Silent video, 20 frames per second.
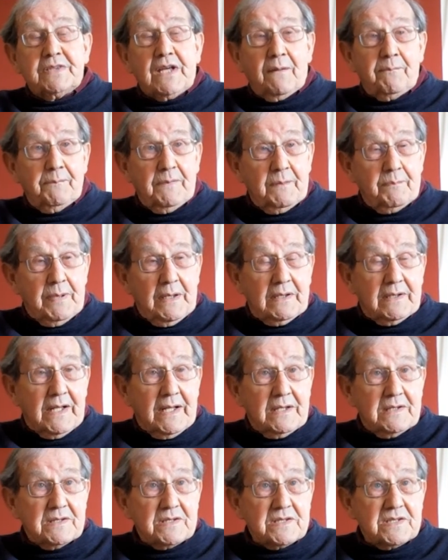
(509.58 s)
government
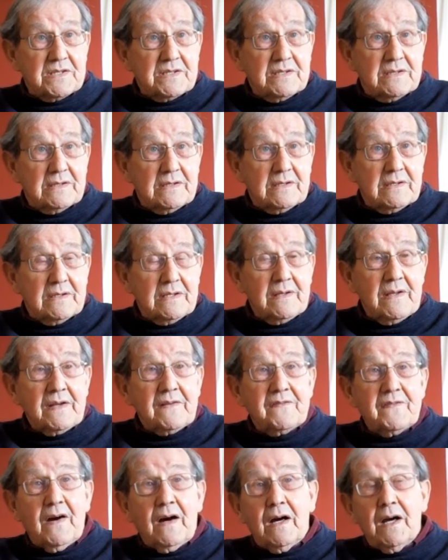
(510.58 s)
buildings,
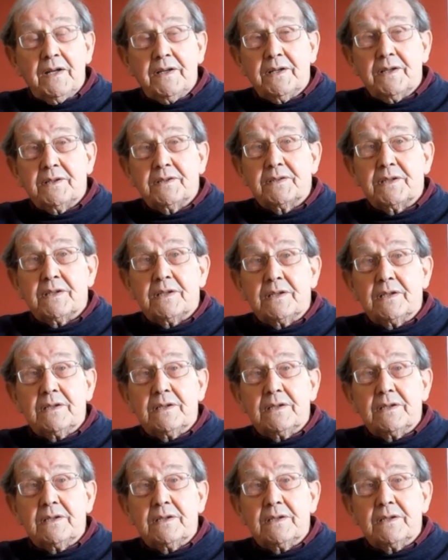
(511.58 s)
they fired at